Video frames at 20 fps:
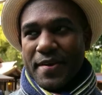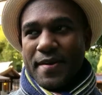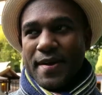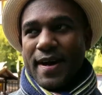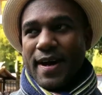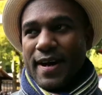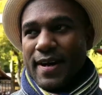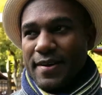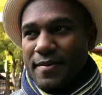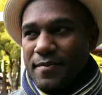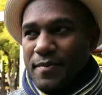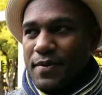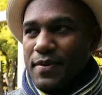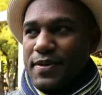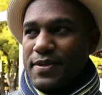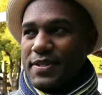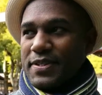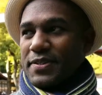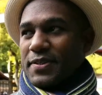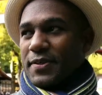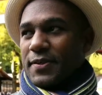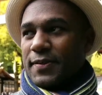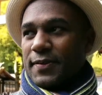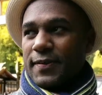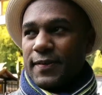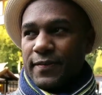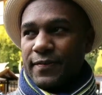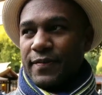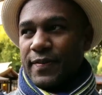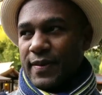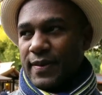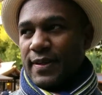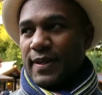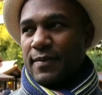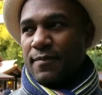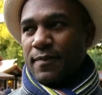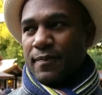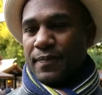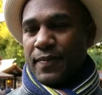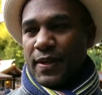And more so,
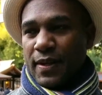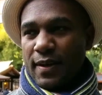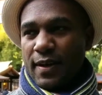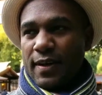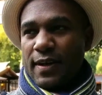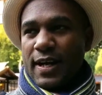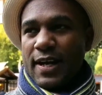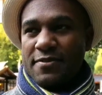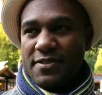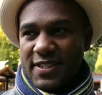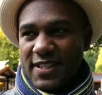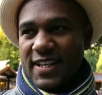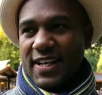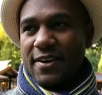the longer I've stayed,